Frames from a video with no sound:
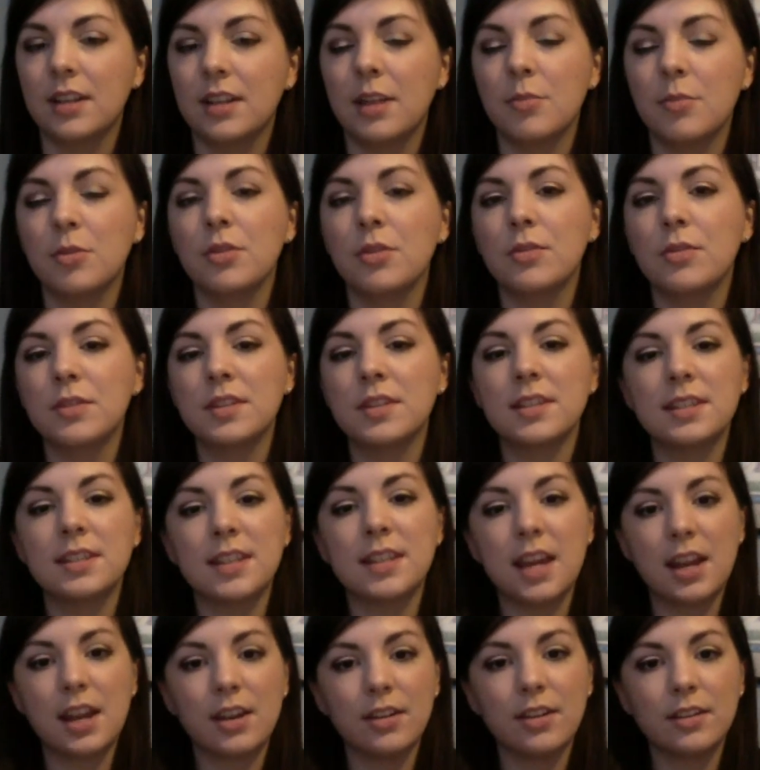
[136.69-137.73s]
Number of
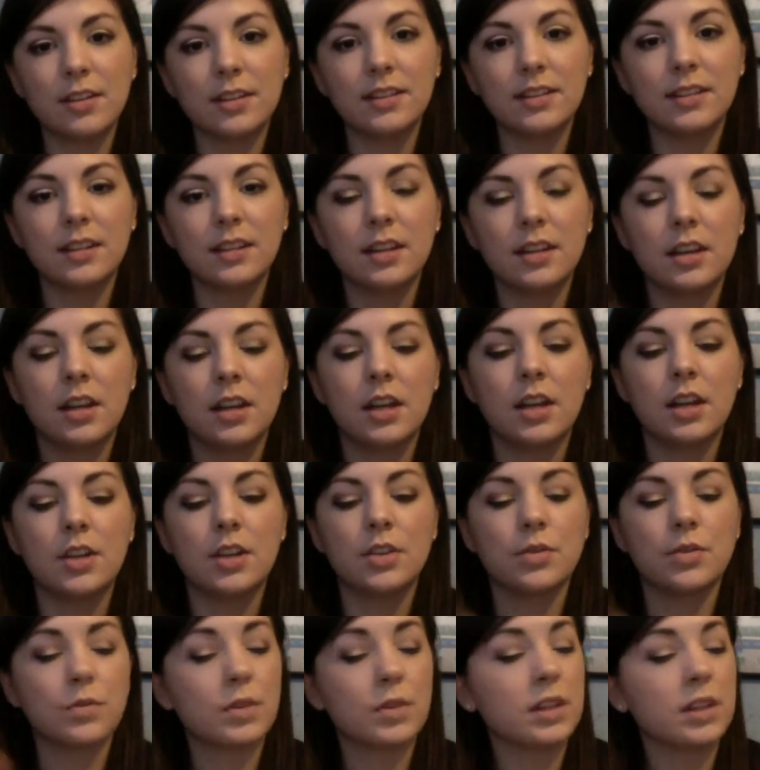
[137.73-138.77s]
stairs
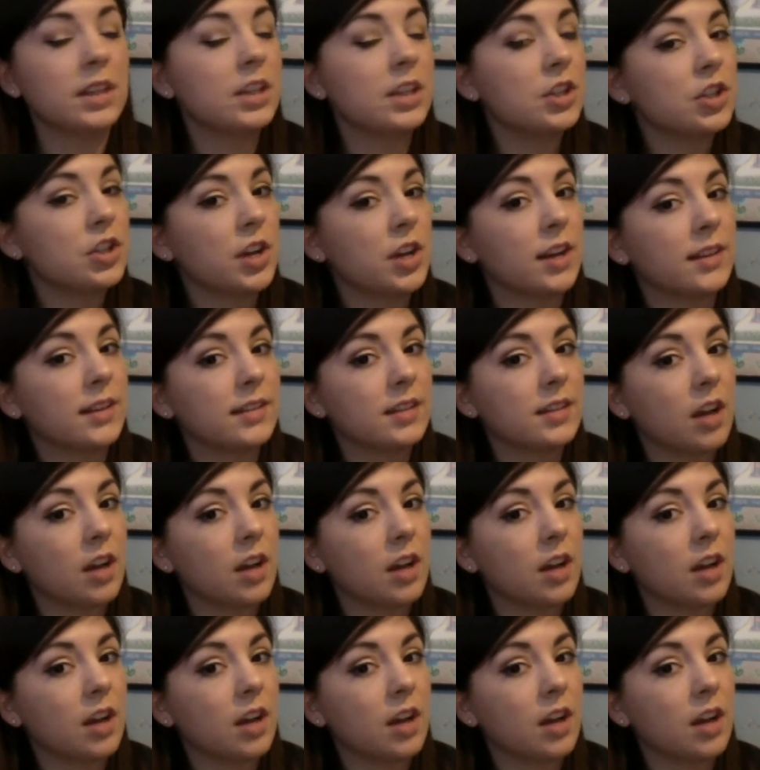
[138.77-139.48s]
is really just,